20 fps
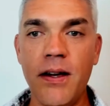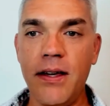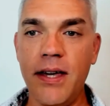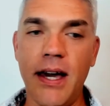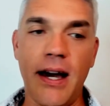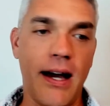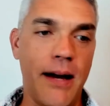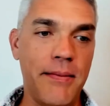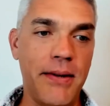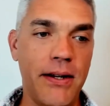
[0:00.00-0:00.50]

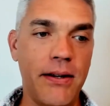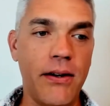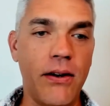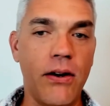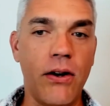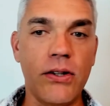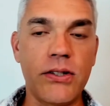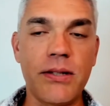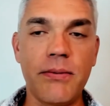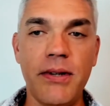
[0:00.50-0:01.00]
Yeah, I mean,
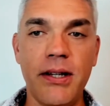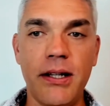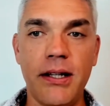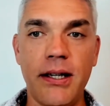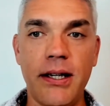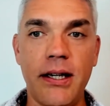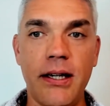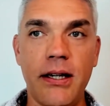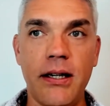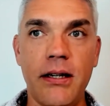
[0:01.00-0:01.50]

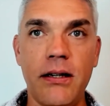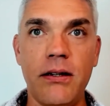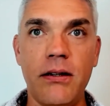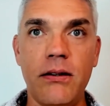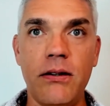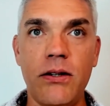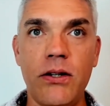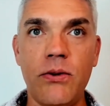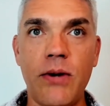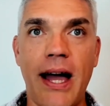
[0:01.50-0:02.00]
ultimately,
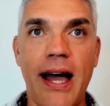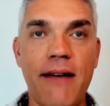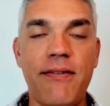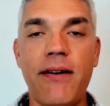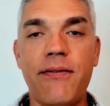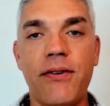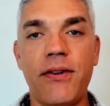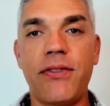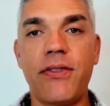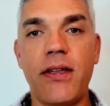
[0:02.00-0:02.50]
you have
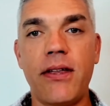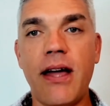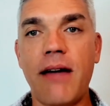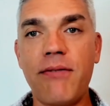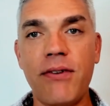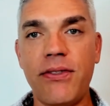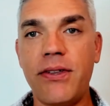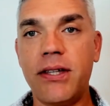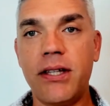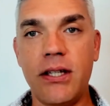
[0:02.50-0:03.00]

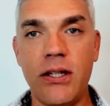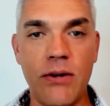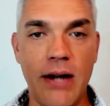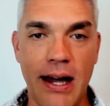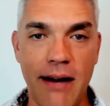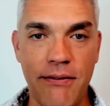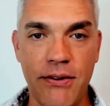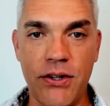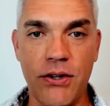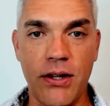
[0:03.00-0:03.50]
everything that you
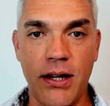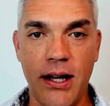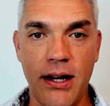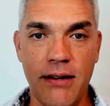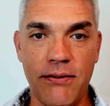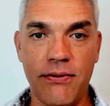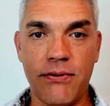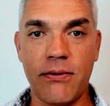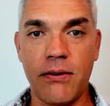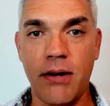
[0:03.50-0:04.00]
have in your
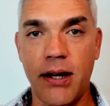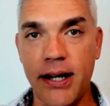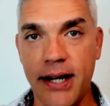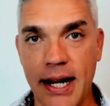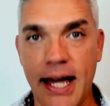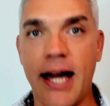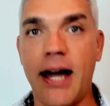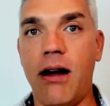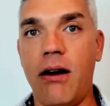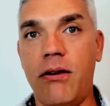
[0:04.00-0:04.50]
life right
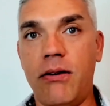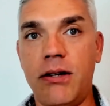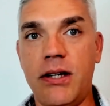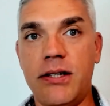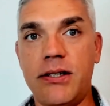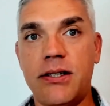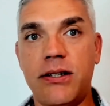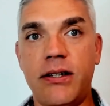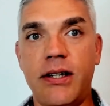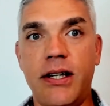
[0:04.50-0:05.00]
now
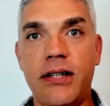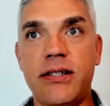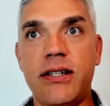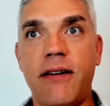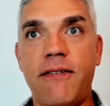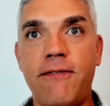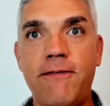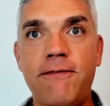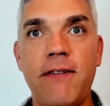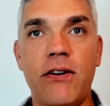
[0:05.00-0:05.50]
is
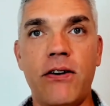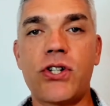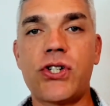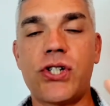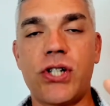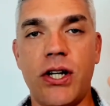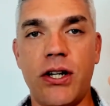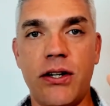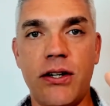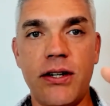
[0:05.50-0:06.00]
a
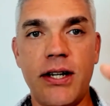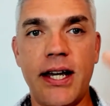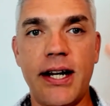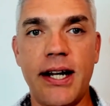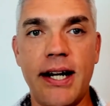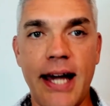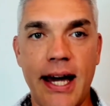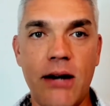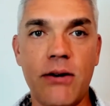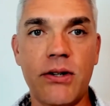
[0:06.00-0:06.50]
function and
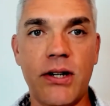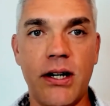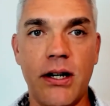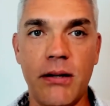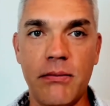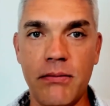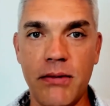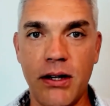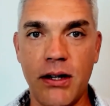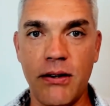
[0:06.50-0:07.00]
an
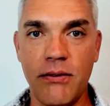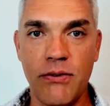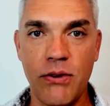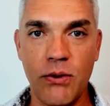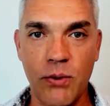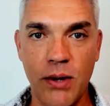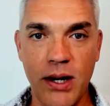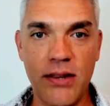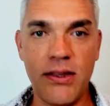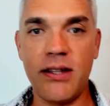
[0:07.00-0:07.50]
outcome of
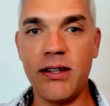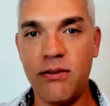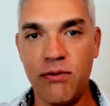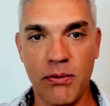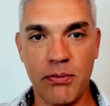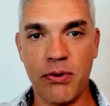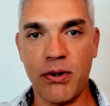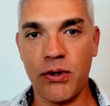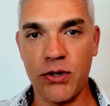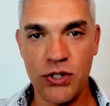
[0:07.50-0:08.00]
the way that you've
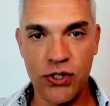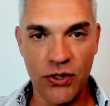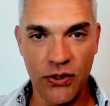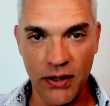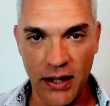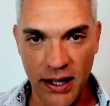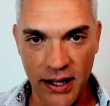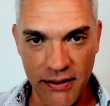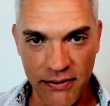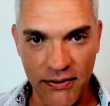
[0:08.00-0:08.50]
approached your
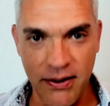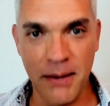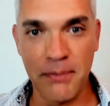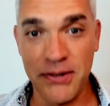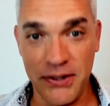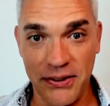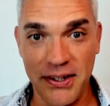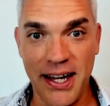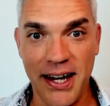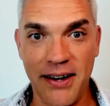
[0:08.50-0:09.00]
life up
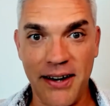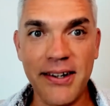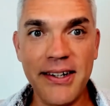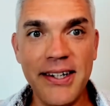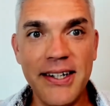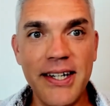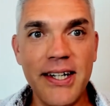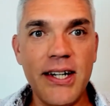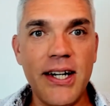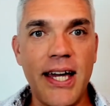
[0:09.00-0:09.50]
till now.
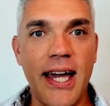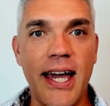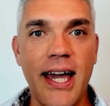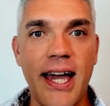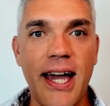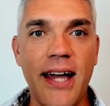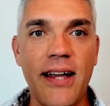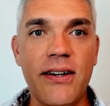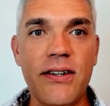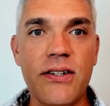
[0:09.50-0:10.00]

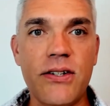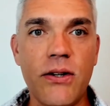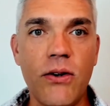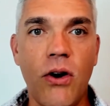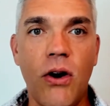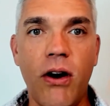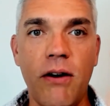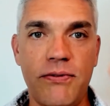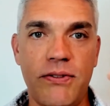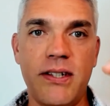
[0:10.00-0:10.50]
And
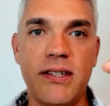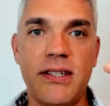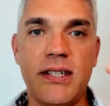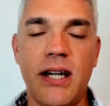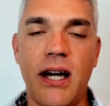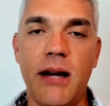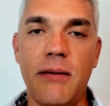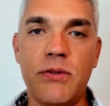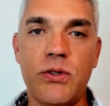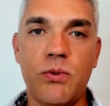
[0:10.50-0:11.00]

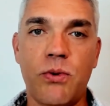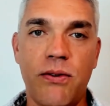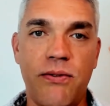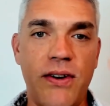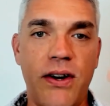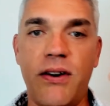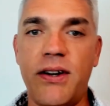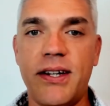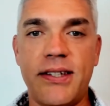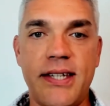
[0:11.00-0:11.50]
oftentimes, we're
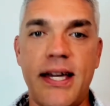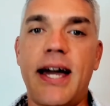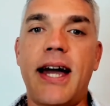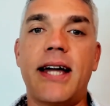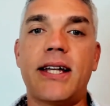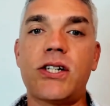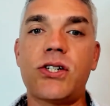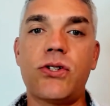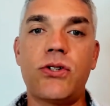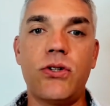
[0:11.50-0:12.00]
very
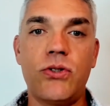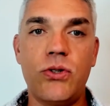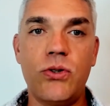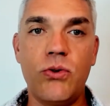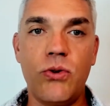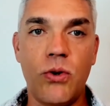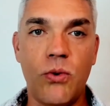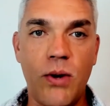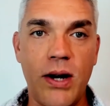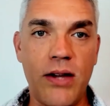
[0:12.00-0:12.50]
attached
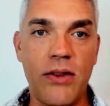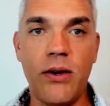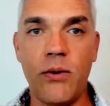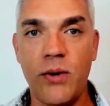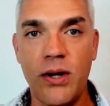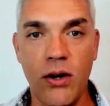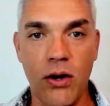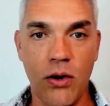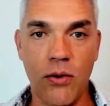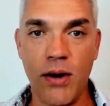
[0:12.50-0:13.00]
to the way that
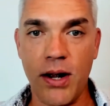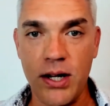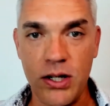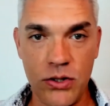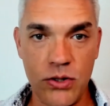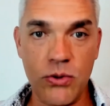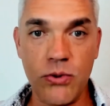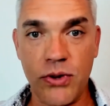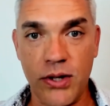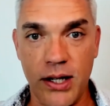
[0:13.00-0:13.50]
we already
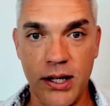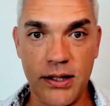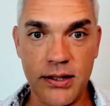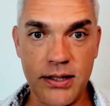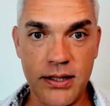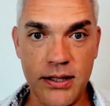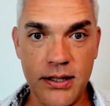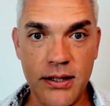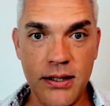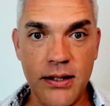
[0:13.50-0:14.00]
do
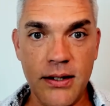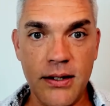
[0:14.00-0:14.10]
things,